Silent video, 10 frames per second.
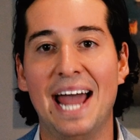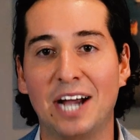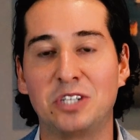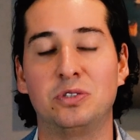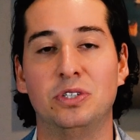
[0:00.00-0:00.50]

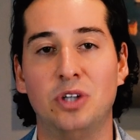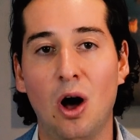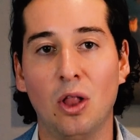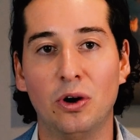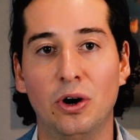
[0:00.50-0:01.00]
extra
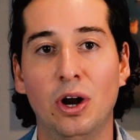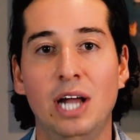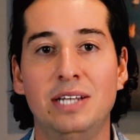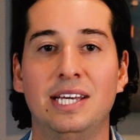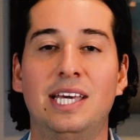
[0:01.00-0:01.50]
dollar
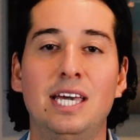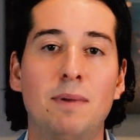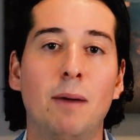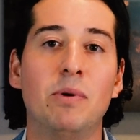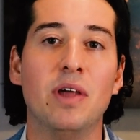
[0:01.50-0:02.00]
to
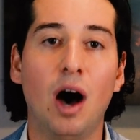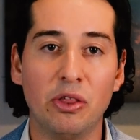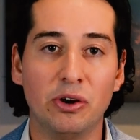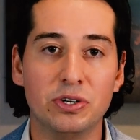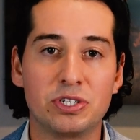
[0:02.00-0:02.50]
keep up with
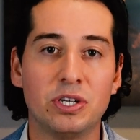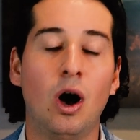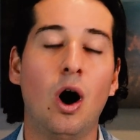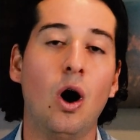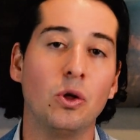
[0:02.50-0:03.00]
others,
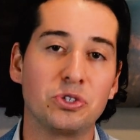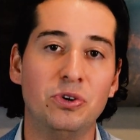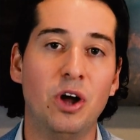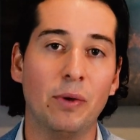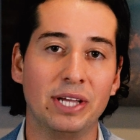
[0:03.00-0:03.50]
also
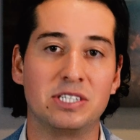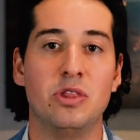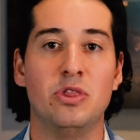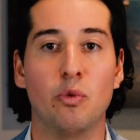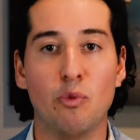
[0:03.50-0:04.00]
known as
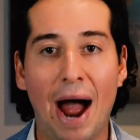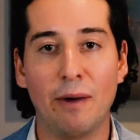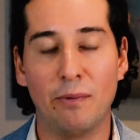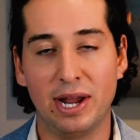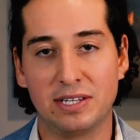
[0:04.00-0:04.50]
the
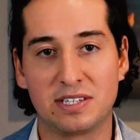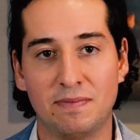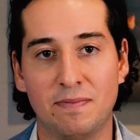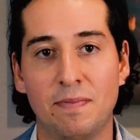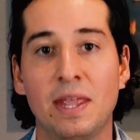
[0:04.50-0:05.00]
rat race.